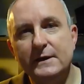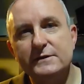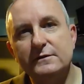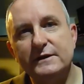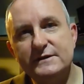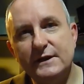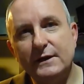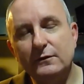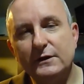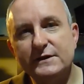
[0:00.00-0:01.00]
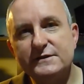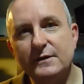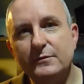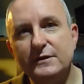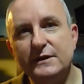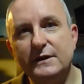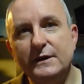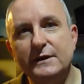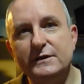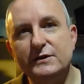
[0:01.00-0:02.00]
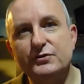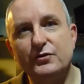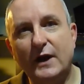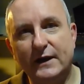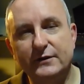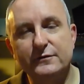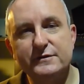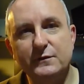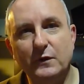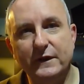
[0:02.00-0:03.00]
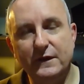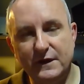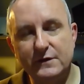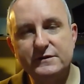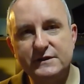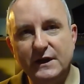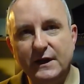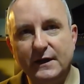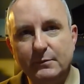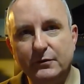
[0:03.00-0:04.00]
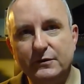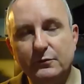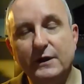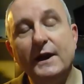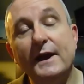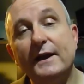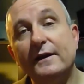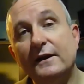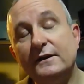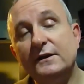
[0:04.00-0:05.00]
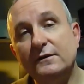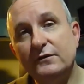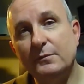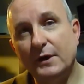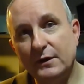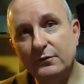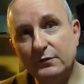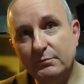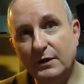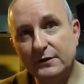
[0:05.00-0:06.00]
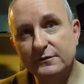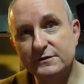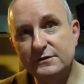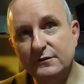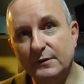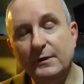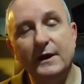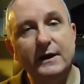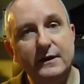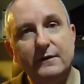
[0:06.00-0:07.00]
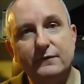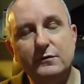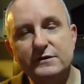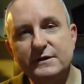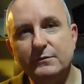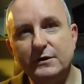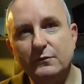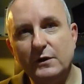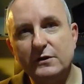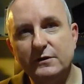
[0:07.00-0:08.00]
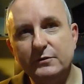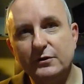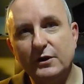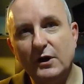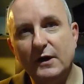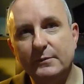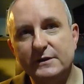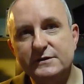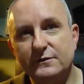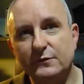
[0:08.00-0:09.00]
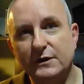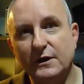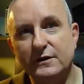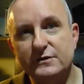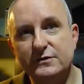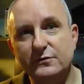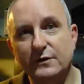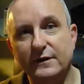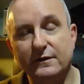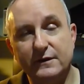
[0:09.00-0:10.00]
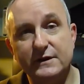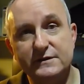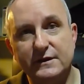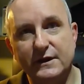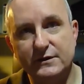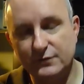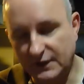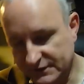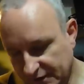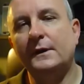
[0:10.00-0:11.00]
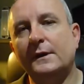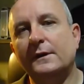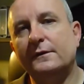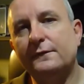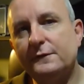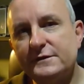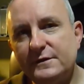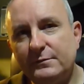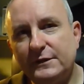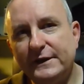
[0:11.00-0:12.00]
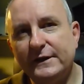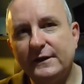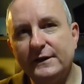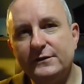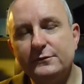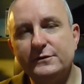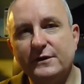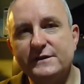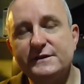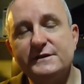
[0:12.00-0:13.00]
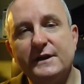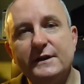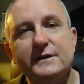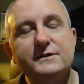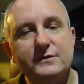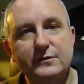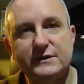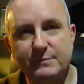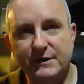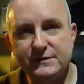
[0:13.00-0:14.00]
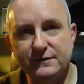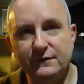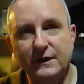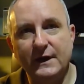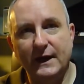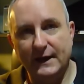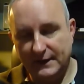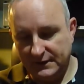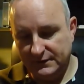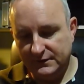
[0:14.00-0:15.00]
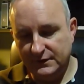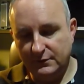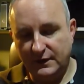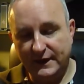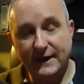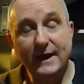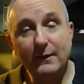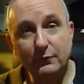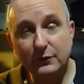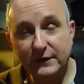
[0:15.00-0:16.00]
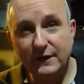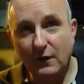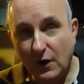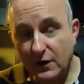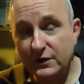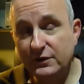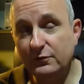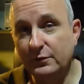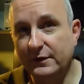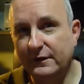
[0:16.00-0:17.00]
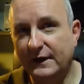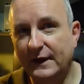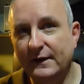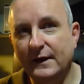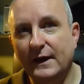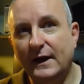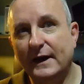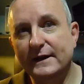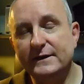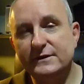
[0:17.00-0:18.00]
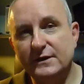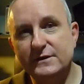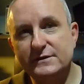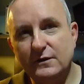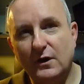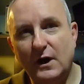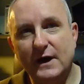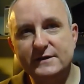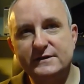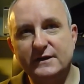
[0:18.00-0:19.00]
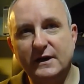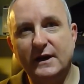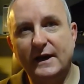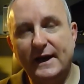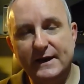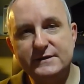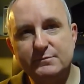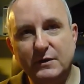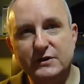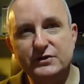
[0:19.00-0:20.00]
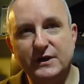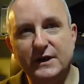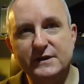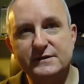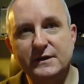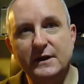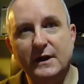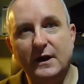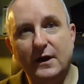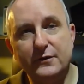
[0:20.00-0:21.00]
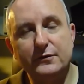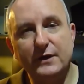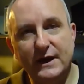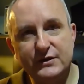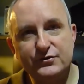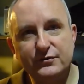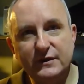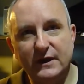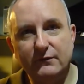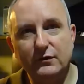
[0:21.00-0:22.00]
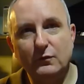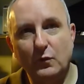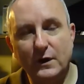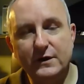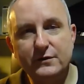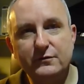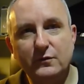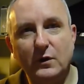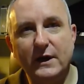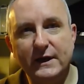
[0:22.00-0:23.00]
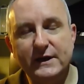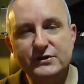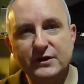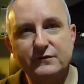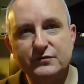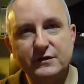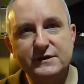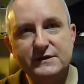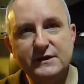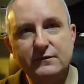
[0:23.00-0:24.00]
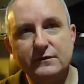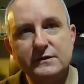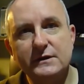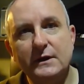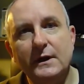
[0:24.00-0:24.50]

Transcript: So let's take a look at some of the detractors and what they're saying about the rig, and I'd like to give you my own rebuttals to them. And of course, I'm going to welcome your comments in regard to the things that I address. The first complaint I'd like to address is that it's too expensive. And you know what, I can't really argue with that. It does cost as much as other entry-level 100-watt HF transceivers.